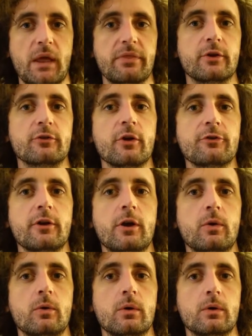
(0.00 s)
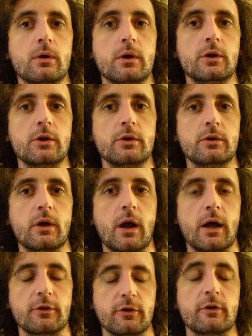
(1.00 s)
There's also
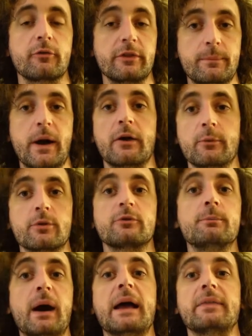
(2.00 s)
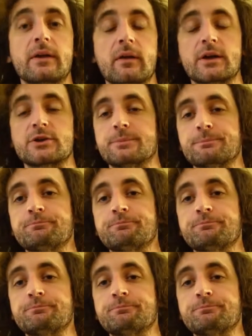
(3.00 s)
for the buyer, the person buying the collection.